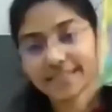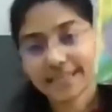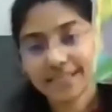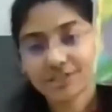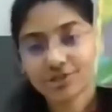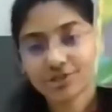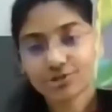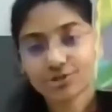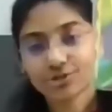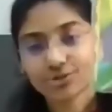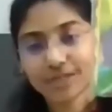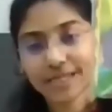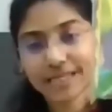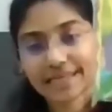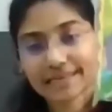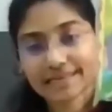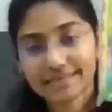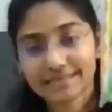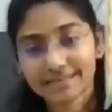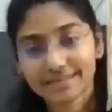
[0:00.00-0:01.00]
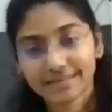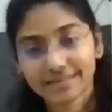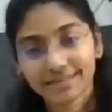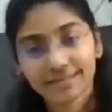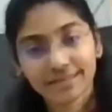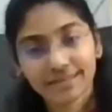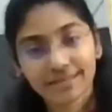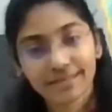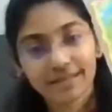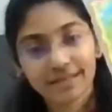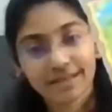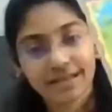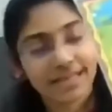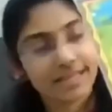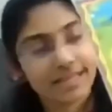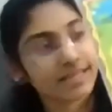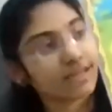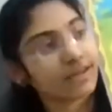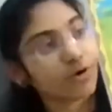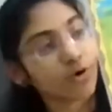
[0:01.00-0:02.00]
teach to kids
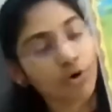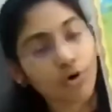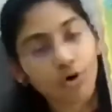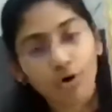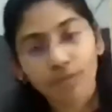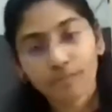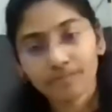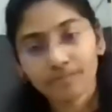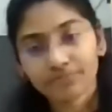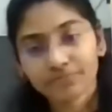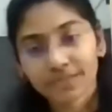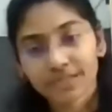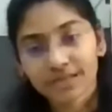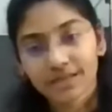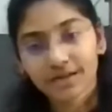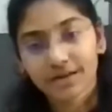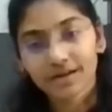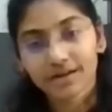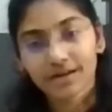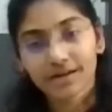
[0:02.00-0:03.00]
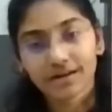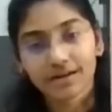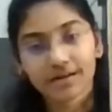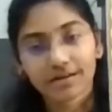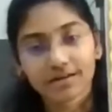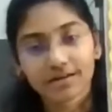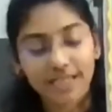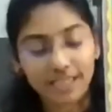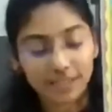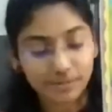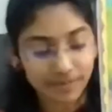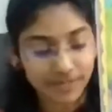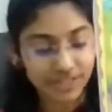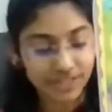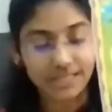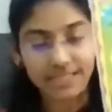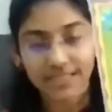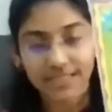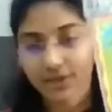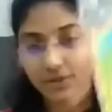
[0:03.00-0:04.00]
in home,
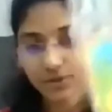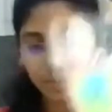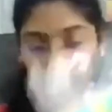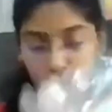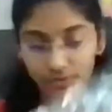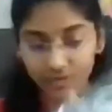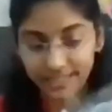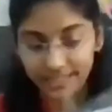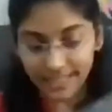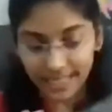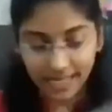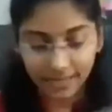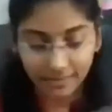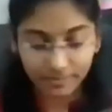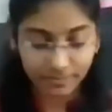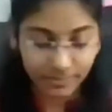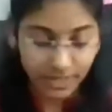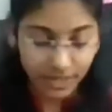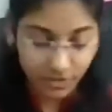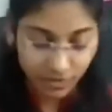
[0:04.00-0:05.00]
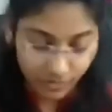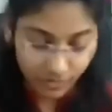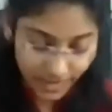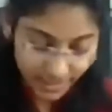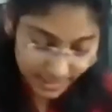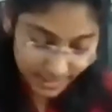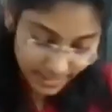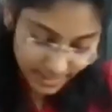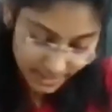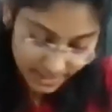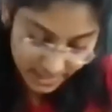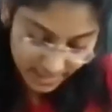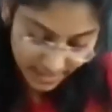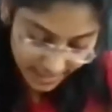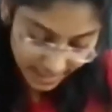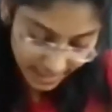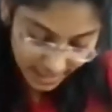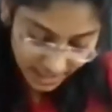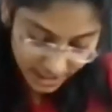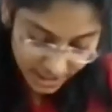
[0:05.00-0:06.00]
especially in the COVID time, where the kids are
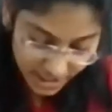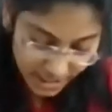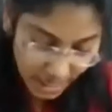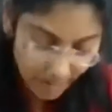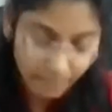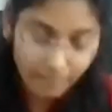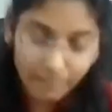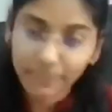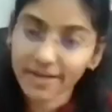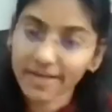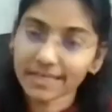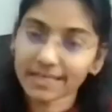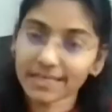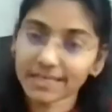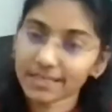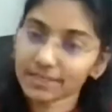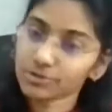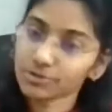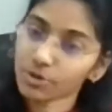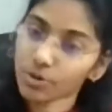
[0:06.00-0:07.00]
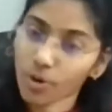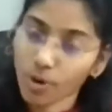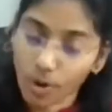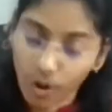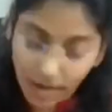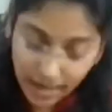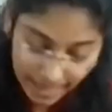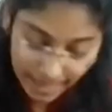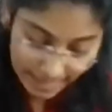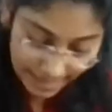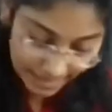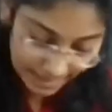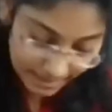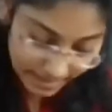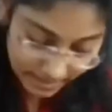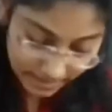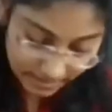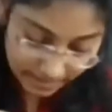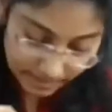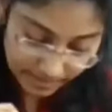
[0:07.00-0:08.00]
engaged completely in the
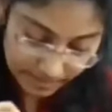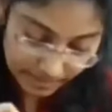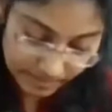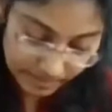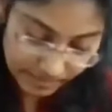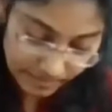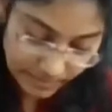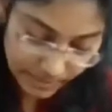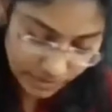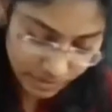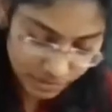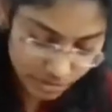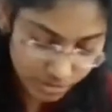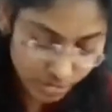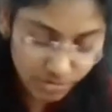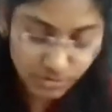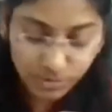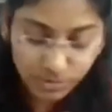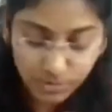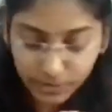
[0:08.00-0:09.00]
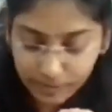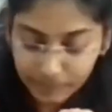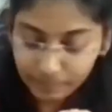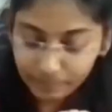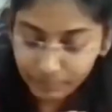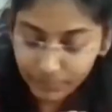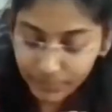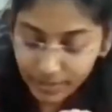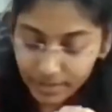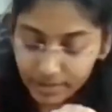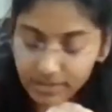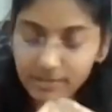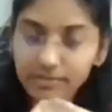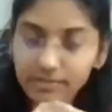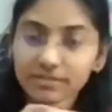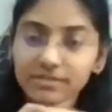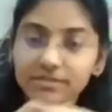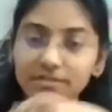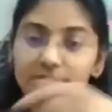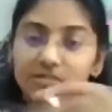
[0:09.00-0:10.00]
online. So
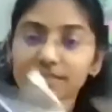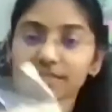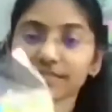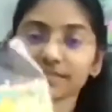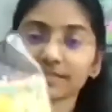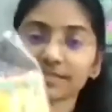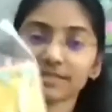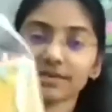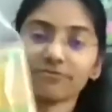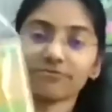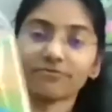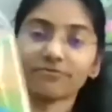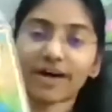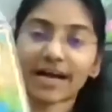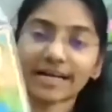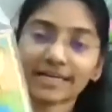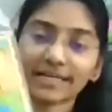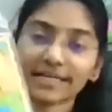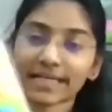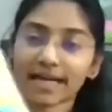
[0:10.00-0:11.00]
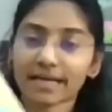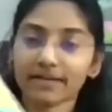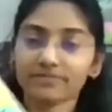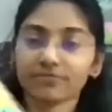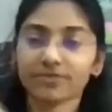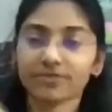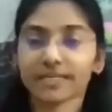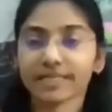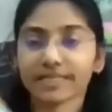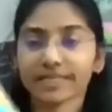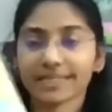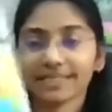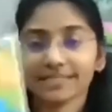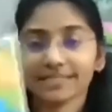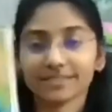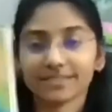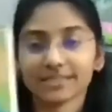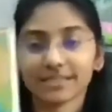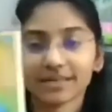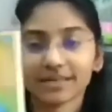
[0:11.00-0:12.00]
this is a fun time for
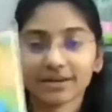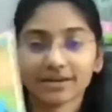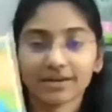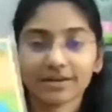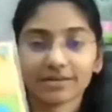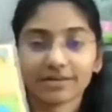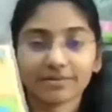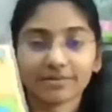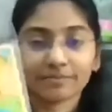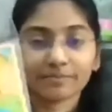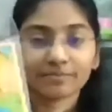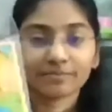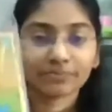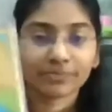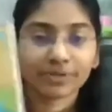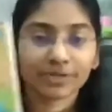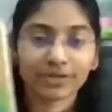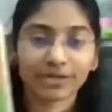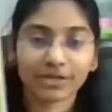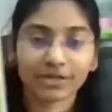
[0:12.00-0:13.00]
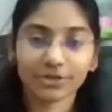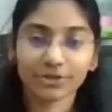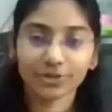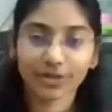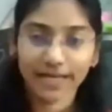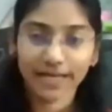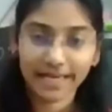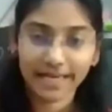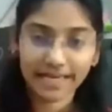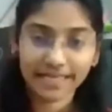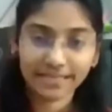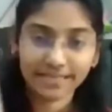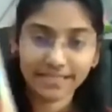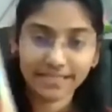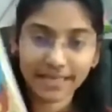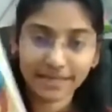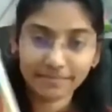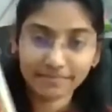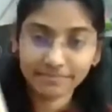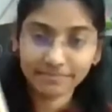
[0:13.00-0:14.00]
kids to engage
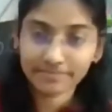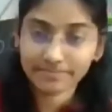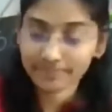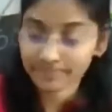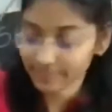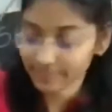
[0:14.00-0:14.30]
them.